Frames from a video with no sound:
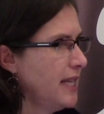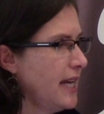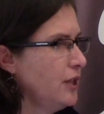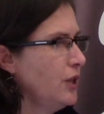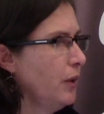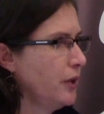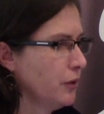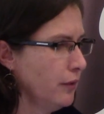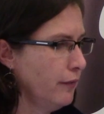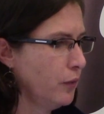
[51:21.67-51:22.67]
day
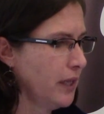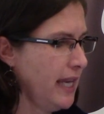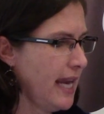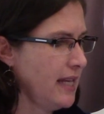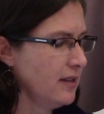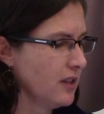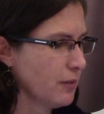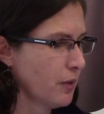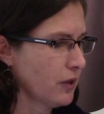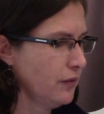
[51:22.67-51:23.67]
248
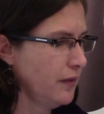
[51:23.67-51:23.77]
since March